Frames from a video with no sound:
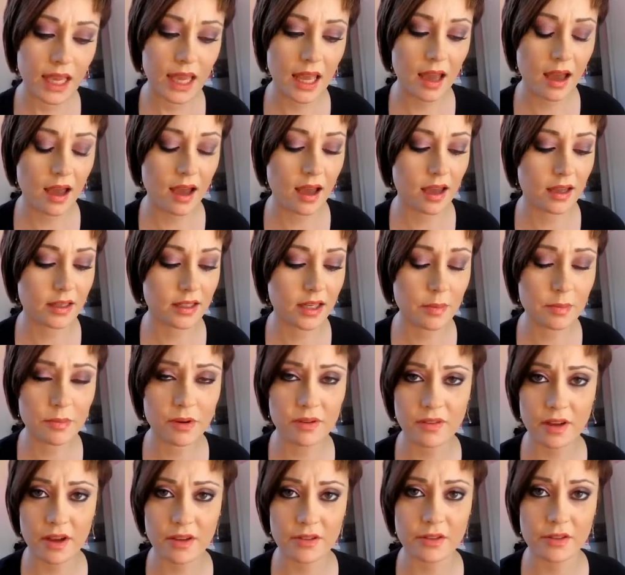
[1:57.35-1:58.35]
a
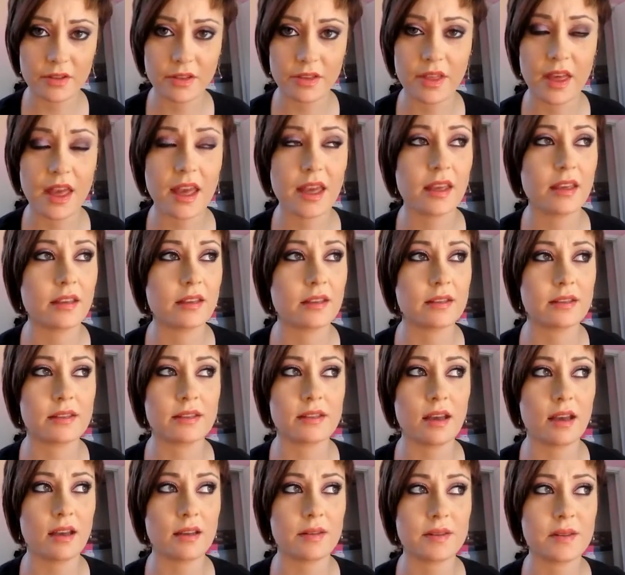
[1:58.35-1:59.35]
number of other things,
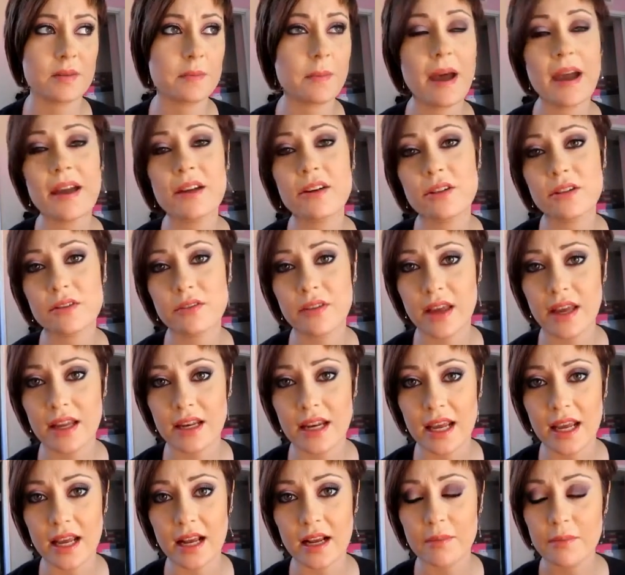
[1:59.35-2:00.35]
spider
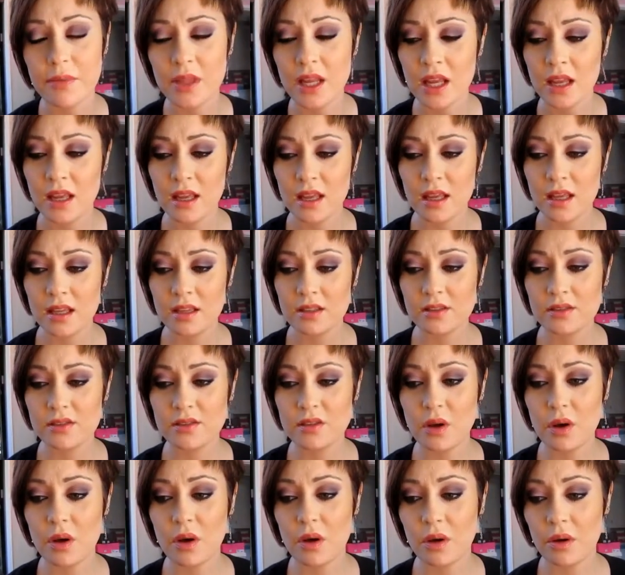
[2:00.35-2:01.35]
veining.
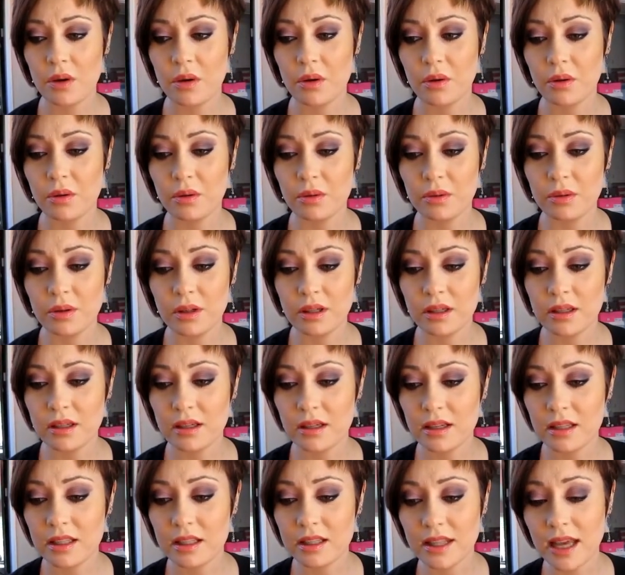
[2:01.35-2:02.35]
So
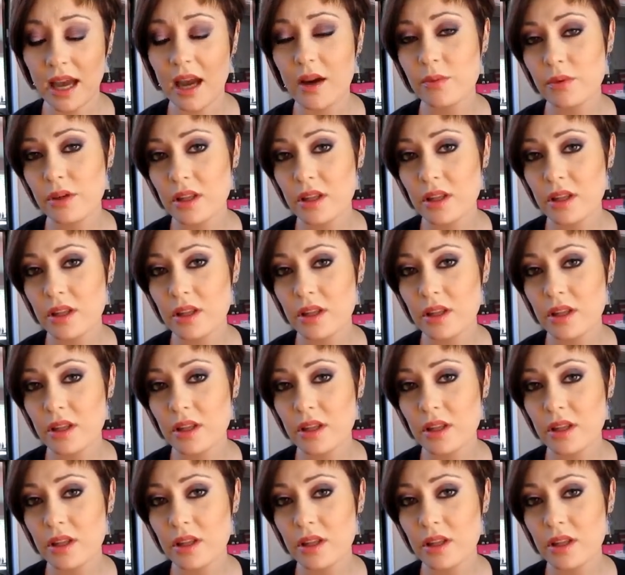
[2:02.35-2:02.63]
that